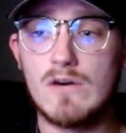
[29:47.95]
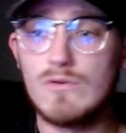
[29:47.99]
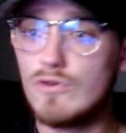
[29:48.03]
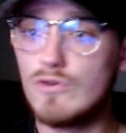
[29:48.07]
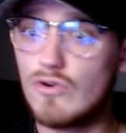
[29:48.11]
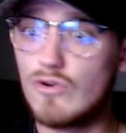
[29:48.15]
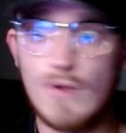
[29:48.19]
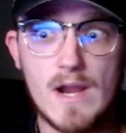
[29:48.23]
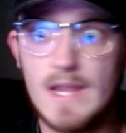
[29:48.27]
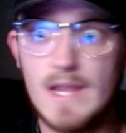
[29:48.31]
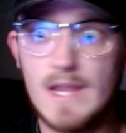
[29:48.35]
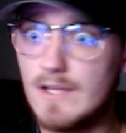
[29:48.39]

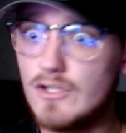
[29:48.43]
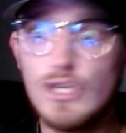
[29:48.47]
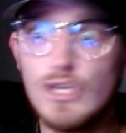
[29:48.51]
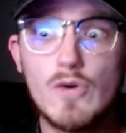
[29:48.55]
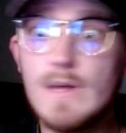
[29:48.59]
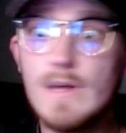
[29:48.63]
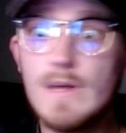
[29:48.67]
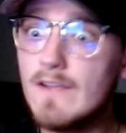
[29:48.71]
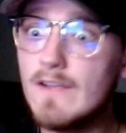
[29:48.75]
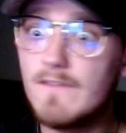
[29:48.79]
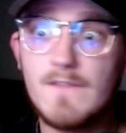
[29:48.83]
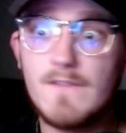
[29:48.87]
Great,
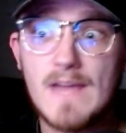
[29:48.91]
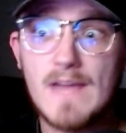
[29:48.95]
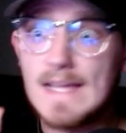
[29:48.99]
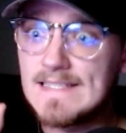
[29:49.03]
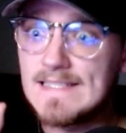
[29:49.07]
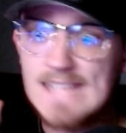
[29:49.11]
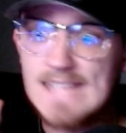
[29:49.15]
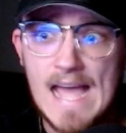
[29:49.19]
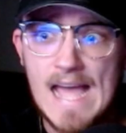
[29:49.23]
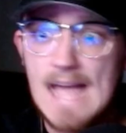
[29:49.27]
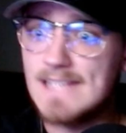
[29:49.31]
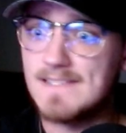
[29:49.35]
doing
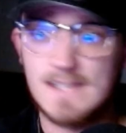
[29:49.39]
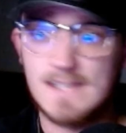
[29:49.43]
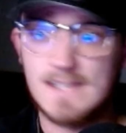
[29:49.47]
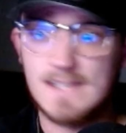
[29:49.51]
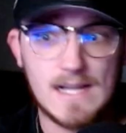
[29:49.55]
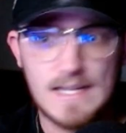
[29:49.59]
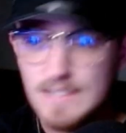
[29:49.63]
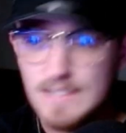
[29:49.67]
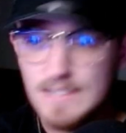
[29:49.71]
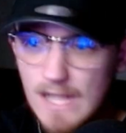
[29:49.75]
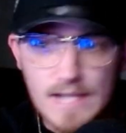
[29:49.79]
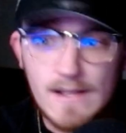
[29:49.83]
fantastic.
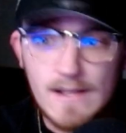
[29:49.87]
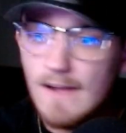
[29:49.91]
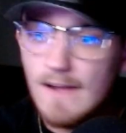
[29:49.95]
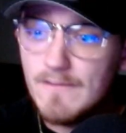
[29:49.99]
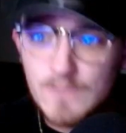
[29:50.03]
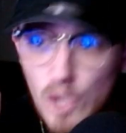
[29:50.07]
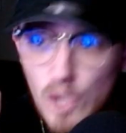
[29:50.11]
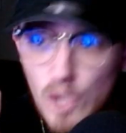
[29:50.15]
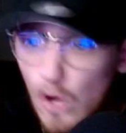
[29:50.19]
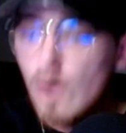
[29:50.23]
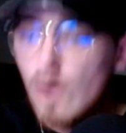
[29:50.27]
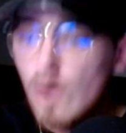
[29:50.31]

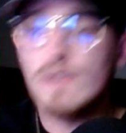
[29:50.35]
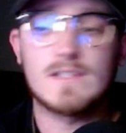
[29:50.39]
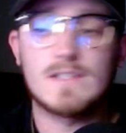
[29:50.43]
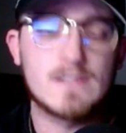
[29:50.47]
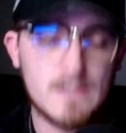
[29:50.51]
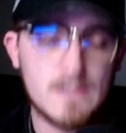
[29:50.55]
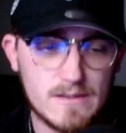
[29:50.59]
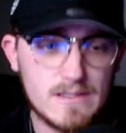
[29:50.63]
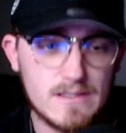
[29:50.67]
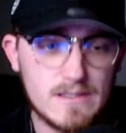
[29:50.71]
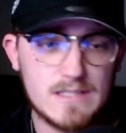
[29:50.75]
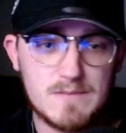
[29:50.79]
I've talked
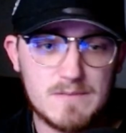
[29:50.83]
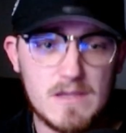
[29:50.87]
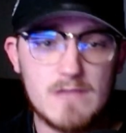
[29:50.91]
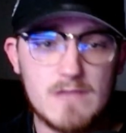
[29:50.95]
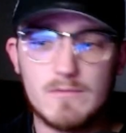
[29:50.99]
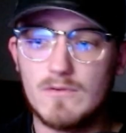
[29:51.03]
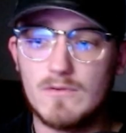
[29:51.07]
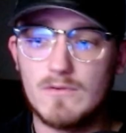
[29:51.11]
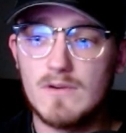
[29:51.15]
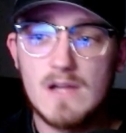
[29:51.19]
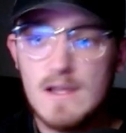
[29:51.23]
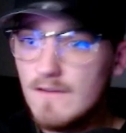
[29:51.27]
to these
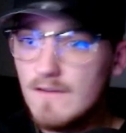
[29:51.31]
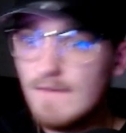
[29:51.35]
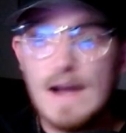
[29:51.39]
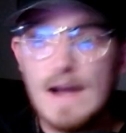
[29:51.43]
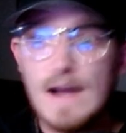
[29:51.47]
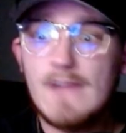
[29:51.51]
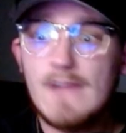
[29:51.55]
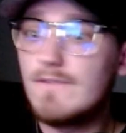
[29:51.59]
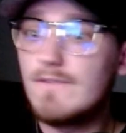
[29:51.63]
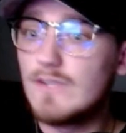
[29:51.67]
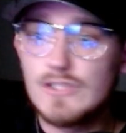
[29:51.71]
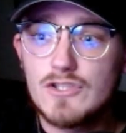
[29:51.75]
people.
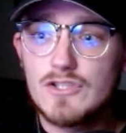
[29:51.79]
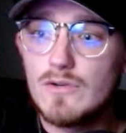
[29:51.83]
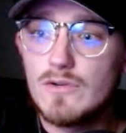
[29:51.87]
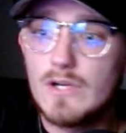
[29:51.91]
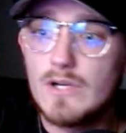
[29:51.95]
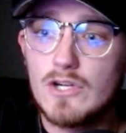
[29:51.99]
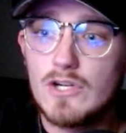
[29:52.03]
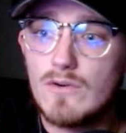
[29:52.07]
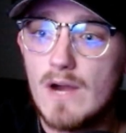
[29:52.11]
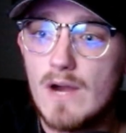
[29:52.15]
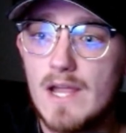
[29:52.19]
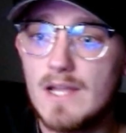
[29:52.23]
5''s
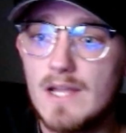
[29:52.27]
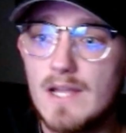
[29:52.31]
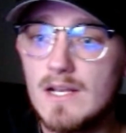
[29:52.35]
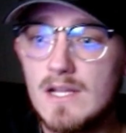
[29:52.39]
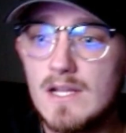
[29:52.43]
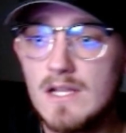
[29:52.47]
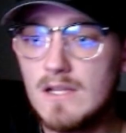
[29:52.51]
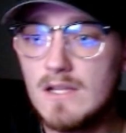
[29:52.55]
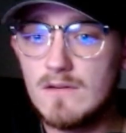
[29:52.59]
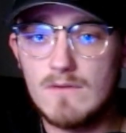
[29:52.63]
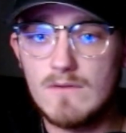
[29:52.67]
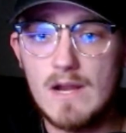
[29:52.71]
doing great,
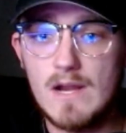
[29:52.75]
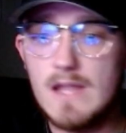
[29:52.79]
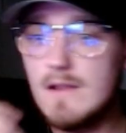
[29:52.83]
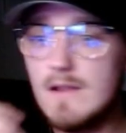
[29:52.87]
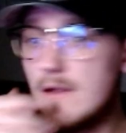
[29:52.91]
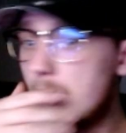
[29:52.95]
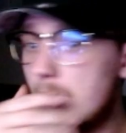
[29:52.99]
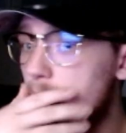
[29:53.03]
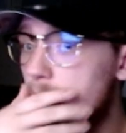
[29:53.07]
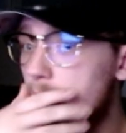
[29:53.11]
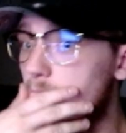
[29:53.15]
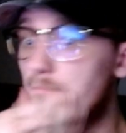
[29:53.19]
right?
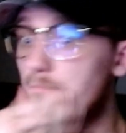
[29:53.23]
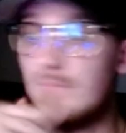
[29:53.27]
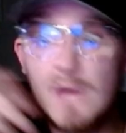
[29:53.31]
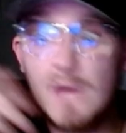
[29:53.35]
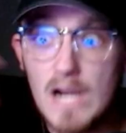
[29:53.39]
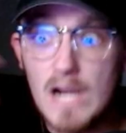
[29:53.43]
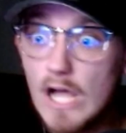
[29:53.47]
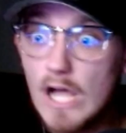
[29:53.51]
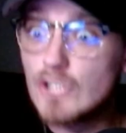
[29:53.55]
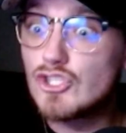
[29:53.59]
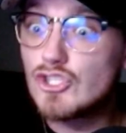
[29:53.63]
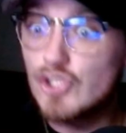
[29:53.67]

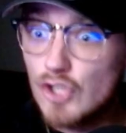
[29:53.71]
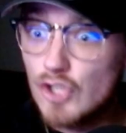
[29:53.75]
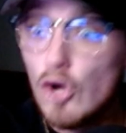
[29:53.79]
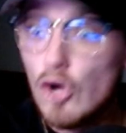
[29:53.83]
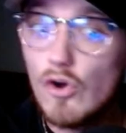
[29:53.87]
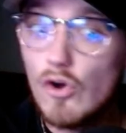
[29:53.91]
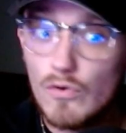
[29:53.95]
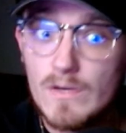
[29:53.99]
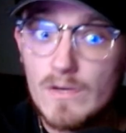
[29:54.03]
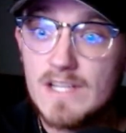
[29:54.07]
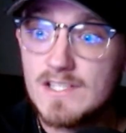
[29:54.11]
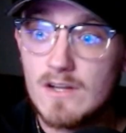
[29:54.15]
But a
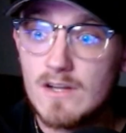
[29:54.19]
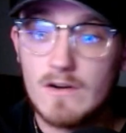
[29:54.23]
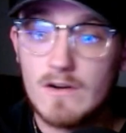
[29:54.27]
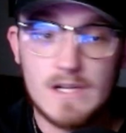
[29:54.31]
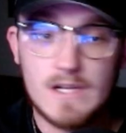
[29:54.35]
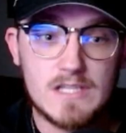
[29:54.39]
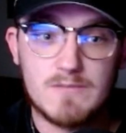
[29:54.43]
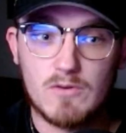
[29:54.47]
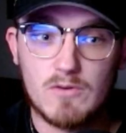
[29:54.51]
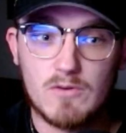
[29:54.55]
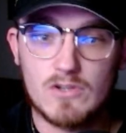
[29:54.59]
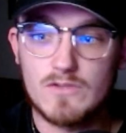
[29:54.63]
sole reason our
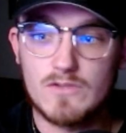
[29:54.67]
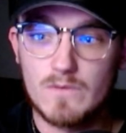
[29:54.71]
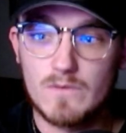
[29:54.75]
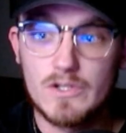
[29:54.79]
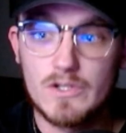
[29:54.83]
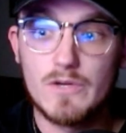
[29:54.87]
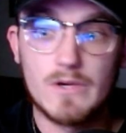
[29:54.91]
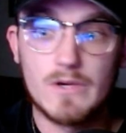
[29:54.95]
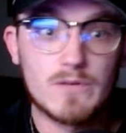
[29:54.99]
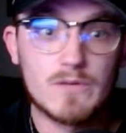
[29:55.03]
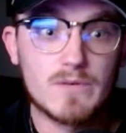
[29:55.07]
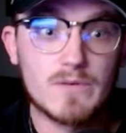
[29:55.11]
esports were
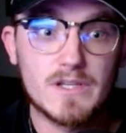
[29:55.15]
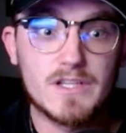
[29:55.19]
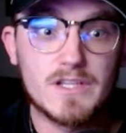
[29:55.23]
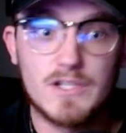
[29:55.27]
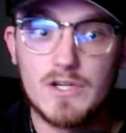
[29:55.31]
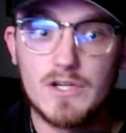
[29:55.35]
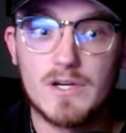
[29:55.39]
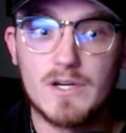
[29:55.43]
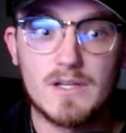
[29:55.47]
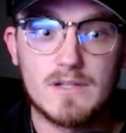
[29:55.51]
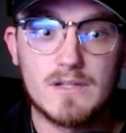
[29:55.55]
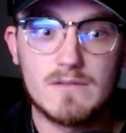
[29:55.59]
doing really
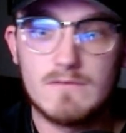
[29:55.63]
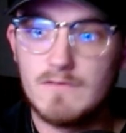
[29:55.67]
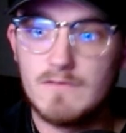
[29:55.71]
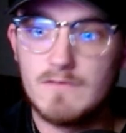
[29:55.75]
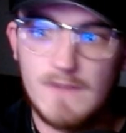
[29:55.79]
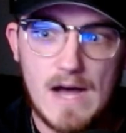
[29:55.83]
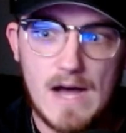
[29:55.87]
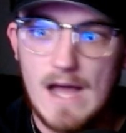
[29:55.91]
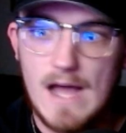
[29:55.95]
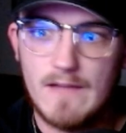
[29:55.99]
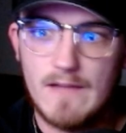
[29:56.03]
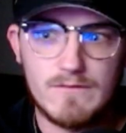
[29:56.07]
good.
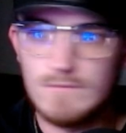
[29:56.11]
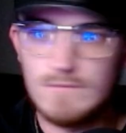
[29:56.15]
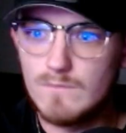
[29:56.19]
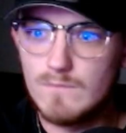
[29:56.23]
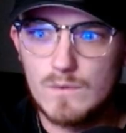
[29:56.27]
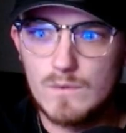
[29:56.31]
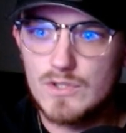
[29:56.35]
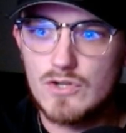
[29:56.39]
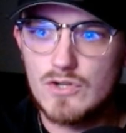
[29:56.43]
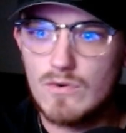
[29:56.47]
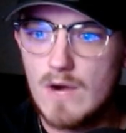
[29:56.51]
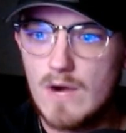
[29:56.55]
5
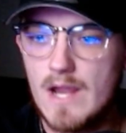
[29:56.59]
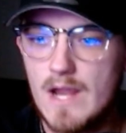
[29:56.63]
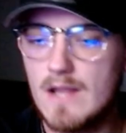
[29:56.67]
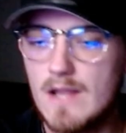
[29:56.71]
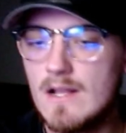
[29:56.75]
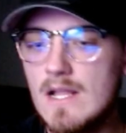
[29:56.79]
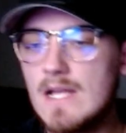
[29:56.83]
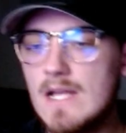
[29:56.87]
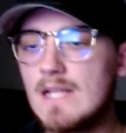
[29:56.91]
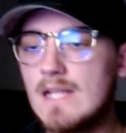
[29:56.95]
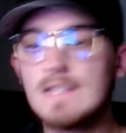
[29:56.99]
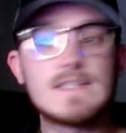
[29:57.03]
was great.
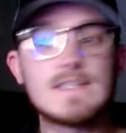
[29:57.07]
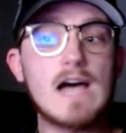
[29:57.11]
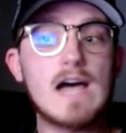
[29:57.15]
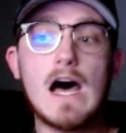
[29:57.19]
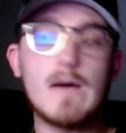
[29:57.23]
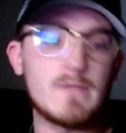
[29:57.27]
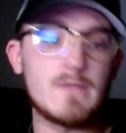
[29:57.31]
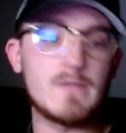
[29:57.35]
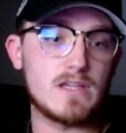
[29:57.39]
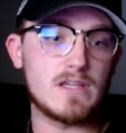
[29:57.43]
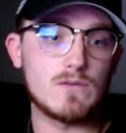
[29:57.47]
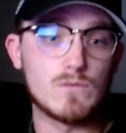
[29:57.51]

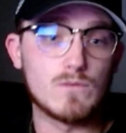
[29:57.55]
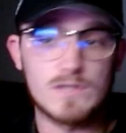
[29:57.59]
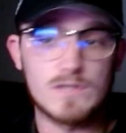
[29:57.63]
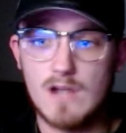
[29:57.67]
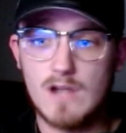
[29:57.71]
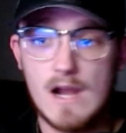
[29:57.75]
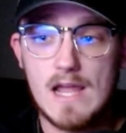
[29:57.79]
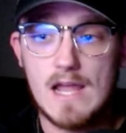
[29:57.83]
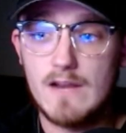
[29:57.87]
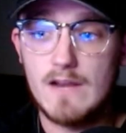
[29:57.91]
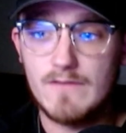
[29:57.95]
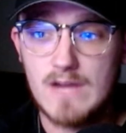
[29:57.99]
Tommy was
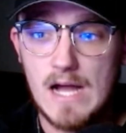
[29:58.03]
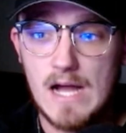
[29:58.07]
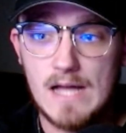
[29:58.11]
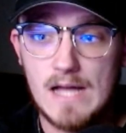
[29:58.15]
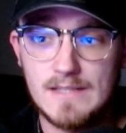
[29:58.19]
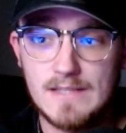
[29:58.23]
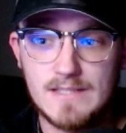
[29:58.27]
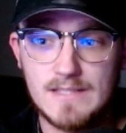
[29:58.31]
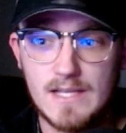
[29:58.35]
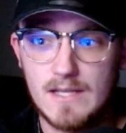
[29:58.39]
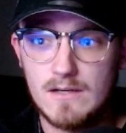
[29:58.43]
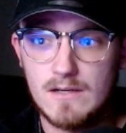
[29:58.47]
our head of
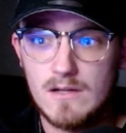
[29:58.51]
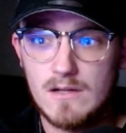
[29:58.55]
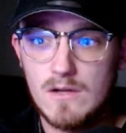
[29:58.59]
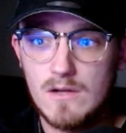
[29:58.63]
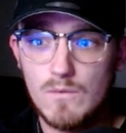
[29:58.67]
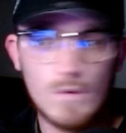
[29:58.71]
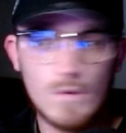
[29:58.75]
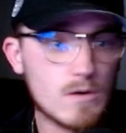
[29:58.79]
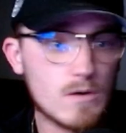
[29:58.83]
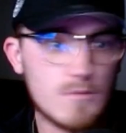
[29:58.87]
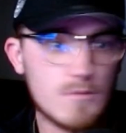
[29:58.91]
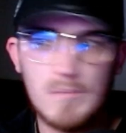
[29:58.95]
content.
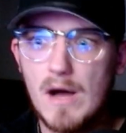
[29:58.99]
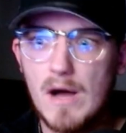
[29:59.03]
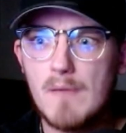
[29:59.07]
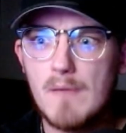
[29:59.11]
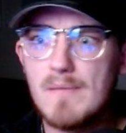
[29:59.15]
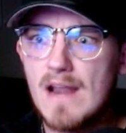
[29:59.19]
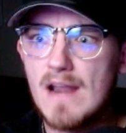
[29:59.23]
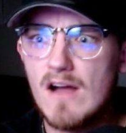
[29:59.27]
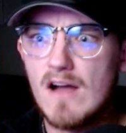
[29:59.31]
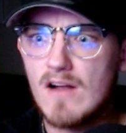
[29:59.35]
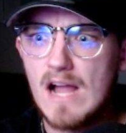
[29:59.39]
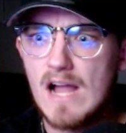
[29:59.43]
We were
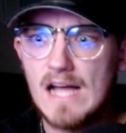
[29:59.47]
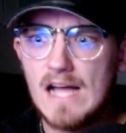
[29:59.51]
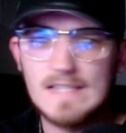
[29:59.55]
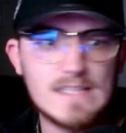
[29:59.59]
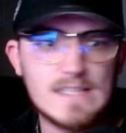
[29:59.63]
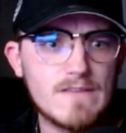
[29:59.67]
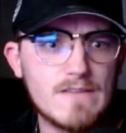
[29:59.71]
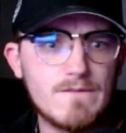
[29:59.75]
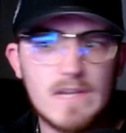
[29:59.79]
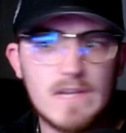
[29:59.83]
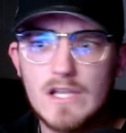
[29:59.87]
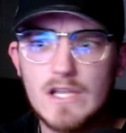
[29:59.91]
pumping out
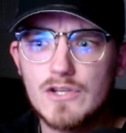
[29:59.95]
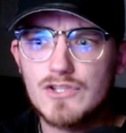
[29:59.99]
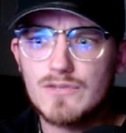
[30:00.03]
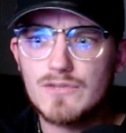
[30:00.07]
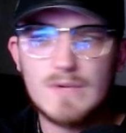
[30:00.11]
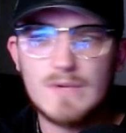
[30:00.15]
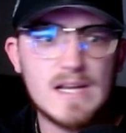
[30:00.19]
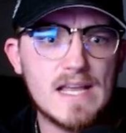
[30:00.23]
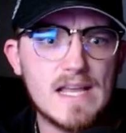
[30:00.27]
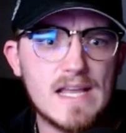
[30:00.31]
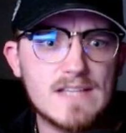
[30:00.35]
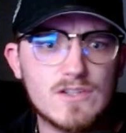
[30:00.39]
content videos
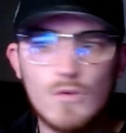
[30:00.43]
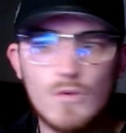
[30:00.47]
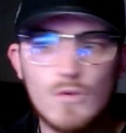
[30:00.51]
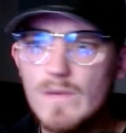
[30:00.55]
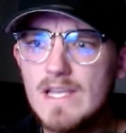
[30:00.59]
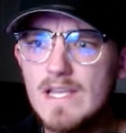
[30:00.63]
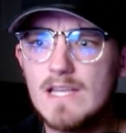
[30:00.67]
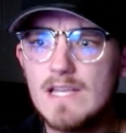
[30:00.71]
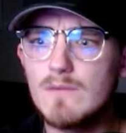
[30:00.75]
3 days a week.